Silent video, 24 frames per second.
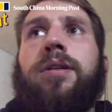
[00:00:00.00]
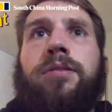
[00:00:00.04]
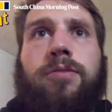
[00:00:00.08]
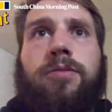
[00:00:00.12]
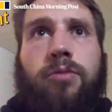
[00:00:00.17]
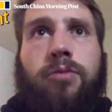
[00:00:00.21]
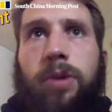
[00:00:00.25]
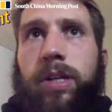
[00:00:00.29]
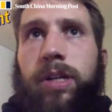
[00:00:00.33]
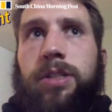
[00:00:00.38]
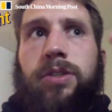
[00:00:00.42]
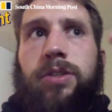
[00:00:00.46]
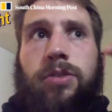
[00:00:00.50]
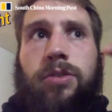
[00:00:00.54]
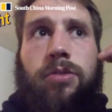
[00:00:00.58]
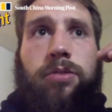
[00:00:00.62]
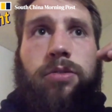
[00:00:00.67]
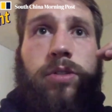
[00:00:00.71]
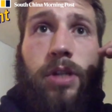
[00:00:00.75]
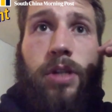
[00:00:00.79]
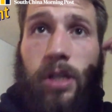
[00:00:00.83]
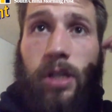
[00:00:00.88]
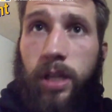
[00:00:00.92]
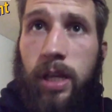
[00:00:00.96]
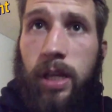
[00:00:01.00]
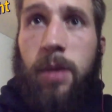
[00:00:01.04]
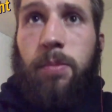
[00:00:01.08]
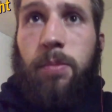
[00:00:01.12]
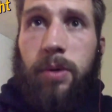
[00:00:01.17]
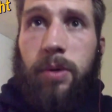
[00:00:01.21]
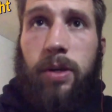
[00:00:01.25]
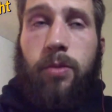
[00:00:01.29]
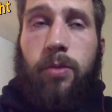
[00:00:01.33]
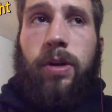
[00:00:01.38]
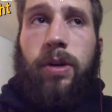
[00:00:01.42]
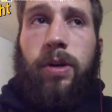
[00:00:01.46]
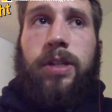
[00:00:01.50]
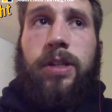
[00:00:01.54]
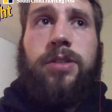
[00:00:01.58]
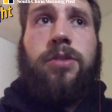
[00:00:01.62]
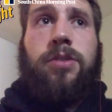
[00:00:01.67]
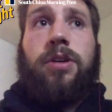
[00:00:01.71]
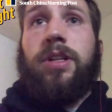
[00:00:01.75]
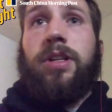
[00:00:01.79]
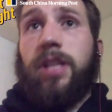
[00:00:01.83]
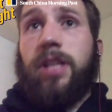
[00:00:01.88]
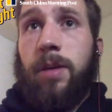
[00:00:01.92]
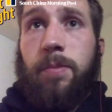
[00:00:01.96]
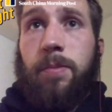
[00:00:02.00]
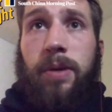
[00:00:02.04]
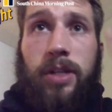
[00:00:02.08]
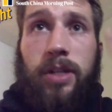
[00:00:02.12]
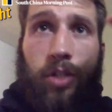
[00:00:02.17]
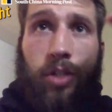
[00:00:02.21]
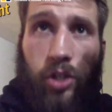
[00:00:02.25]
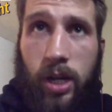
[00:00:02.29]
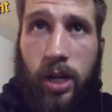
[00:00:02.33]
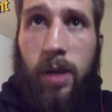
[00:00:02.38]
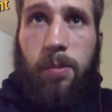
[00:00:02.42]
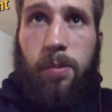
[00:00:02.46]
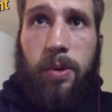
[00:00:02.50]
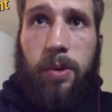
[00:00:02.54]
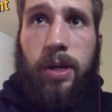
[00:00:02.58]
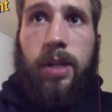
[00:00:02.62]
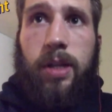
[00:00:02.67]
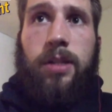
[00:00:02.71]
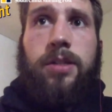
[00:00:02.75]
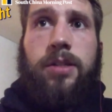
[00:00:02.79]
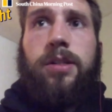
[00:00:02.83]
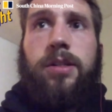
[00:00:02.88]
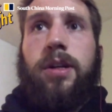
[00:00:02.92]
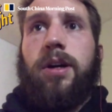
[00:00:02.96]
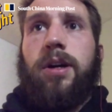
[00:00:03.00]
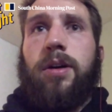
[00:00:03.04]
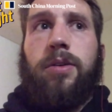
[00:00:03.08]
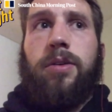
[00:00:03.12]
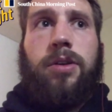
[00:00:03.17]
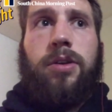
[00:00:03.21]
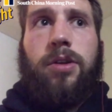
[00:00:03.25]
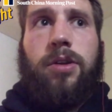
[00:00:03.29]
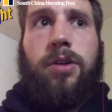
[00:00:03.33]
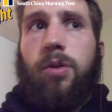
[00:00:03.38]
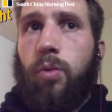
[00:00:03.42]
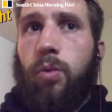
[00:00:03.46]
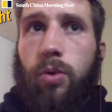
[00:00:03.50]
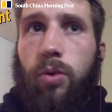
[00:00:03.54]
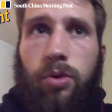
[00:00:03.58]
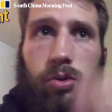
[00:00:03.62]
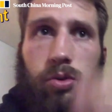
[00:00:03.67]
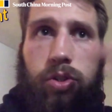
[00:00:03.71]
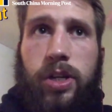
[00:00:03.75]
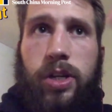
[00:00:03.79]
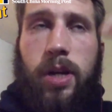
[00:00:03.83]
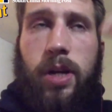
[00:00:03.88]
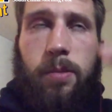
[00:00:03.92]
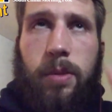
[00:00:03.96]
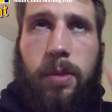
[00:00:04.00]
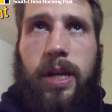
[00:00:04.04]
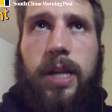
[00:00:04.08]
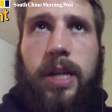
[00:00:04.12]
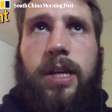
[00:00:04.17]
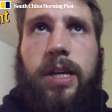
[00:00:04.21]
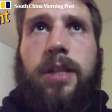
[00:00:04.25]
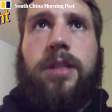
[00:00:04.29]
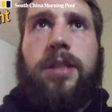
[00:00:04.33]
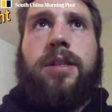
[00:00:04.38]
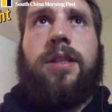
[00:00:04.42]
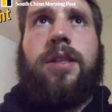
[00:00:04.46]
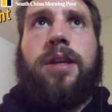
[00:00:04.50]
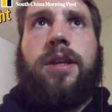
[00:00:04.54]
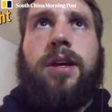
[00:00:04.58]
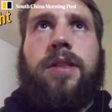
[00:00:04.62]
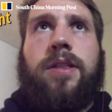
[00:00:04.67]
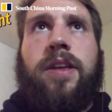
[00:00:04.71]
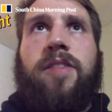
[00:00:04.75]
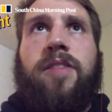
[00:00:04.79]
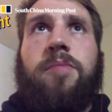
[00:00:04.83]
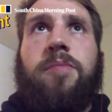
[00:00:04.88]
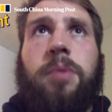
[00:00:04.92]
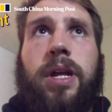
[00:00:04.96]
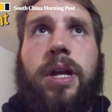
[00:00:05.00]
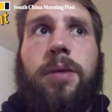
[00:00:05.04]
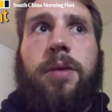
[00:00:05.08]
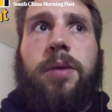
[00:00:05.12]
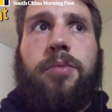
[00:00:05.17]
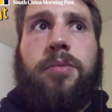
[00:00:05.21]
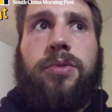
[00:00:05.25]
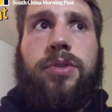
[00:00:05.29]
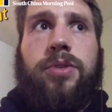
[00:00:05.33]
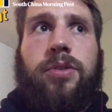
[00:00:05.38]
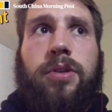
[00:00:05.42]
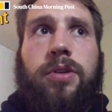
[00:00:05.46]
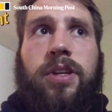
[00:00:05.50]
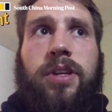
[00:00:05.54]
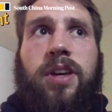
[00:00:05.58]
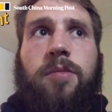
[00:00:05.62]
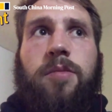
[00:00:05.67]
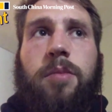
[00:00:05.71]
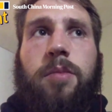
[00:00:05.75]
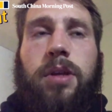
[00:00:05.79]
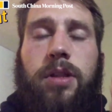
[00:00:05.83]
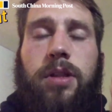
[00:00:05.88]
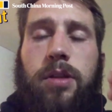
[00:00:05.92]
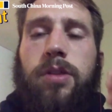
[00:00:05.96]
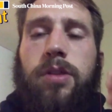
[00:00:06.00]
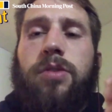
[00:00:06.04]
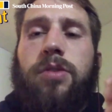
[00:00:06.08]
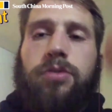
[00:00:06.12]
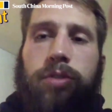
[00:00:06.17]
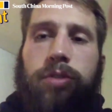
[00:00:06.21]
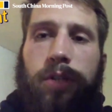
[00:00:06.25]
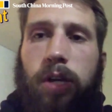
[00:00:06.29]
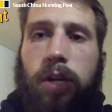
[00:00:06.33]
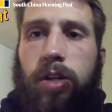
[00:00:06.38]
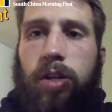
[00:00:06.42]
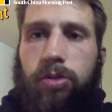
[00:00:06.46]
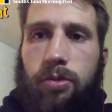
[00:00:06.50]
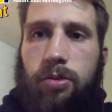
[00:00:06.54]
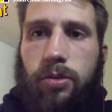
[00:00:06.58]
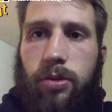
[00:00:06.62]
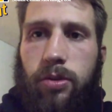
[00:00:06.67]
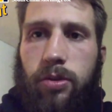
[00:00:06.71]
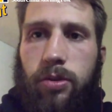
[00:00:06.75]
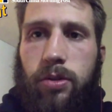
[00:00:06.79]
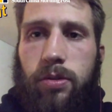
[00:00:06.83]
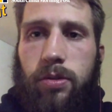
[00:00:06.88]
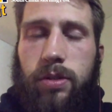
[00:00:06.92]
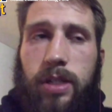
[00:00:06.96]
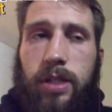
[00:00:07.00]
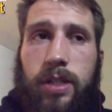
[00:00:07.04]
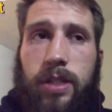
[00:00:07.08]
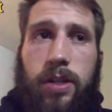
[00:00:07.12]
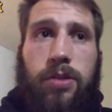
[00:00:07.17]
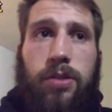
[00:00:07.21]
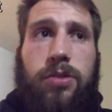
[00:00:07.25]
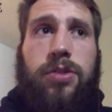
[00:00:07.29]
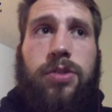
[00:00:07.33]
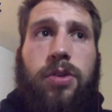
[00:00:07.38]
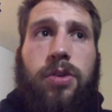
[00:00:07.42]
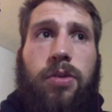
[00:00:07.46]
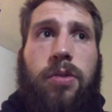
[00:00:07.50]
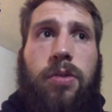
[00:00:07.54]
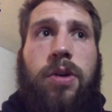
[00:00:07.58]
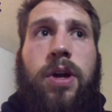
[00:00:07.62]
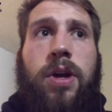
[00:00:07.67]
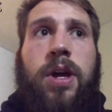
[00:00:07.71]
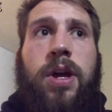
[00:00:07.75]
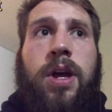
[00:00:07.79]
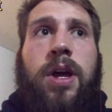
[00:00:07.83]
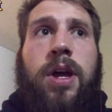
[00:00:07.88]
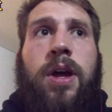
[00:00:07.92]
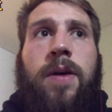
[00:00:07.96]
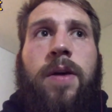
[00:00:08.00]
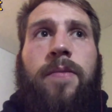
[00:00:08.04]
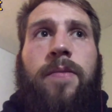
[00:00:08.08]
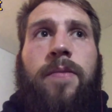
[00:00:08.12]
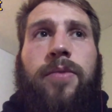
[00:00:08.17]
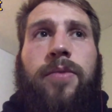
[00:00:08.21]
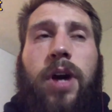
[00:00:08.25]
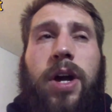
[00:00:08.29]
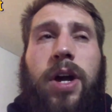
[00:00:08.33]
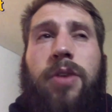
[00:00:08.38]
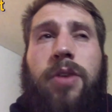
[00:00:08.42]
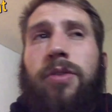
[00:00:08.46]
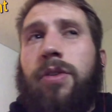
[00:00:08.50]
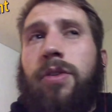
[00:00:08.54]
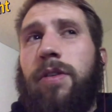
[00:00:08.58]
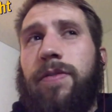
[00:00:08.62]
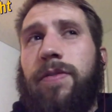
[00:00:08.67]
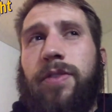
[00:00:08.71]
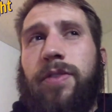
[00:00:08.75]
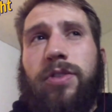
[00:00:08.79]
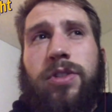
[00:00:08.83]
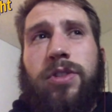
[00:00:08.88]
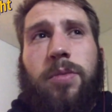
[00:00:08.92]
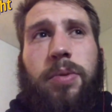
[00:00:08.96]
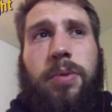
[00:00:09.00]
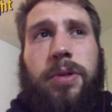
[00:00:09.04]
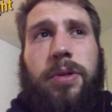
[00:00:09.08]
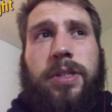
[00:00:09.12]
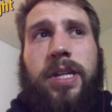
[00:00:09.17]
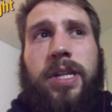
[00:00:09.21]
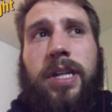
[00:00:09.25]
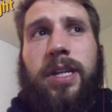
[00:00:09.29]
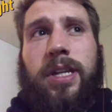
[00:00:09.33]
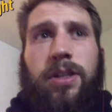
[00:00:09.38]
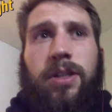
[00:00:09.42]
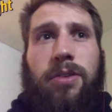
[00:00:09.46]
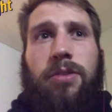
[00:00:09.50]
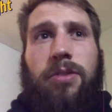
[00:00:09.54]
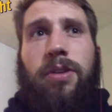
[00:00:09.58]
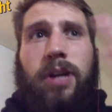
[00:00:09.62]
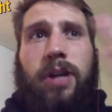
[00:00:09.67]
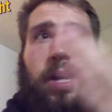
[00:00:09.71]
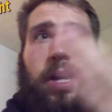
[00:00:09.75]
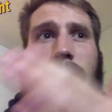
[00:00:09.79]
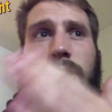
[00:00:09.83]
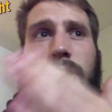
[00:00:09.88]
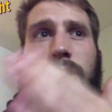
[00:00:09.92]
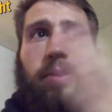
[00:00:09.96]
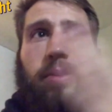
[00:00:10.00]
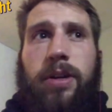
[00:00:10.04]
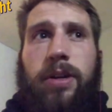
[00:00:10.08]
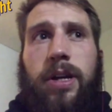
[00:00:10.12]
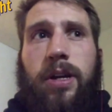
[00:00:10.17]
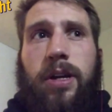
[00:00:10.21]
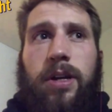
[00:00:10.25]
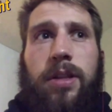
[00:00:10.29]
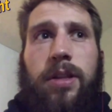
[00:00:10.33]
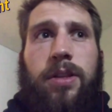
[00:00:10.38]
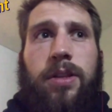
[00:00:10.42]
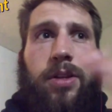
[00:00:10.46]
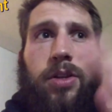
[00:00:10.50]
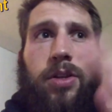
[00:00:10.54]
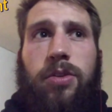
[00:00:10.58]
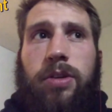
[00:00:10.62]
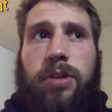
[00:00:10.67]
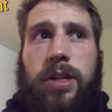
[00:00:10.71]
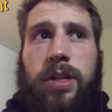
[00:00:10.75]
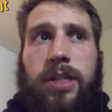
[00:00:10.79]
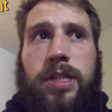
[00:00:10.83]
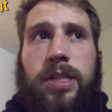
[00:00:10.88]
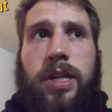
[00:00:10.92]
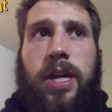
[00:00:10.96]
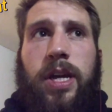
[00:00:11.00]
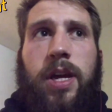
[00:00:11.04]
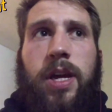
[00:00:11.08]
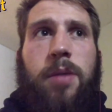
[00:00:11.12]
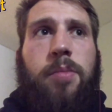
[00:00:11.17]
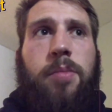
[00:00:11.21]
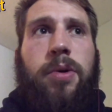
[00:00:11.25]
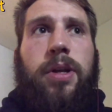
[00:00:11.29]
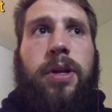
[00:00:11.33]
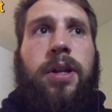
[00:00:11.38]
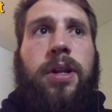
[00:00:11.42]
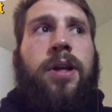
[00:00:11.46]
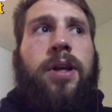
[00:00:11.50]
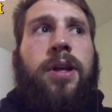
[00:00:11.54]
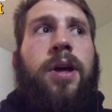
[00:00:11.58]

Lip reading: wrestlers, Olympic champions, world champ, they've been able to give me those extra little details. So I don't know if there's a particular area that you could say, but